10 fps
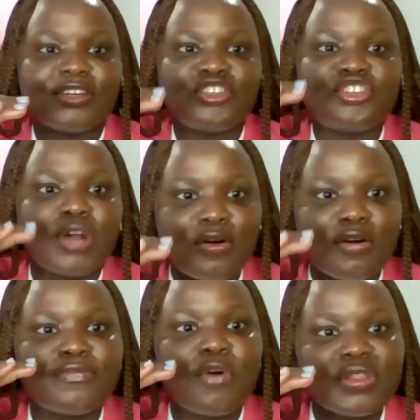track
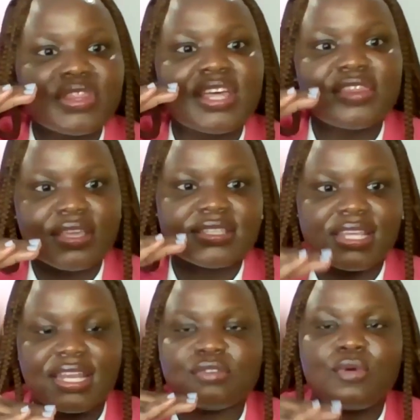of all the things
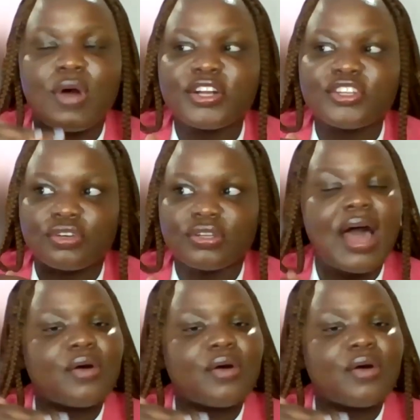that I'd worked on,